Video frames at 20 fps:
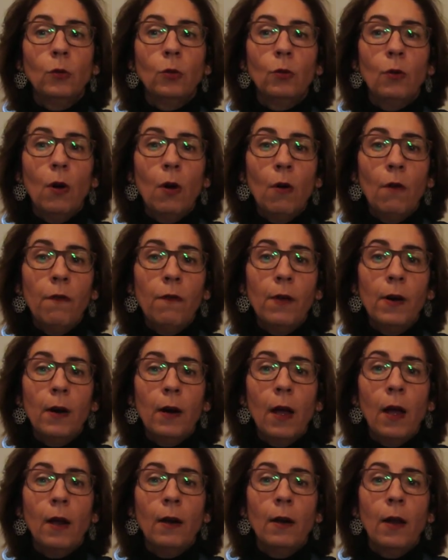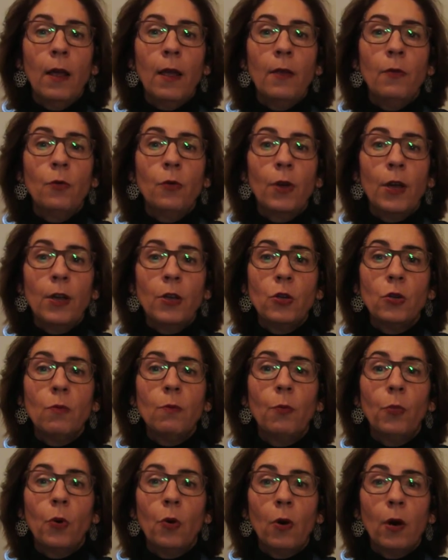to offer an
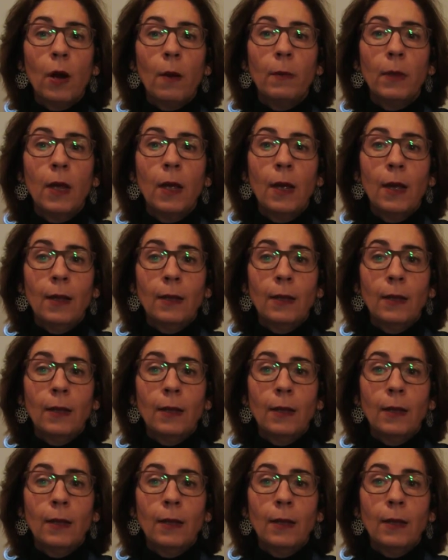education program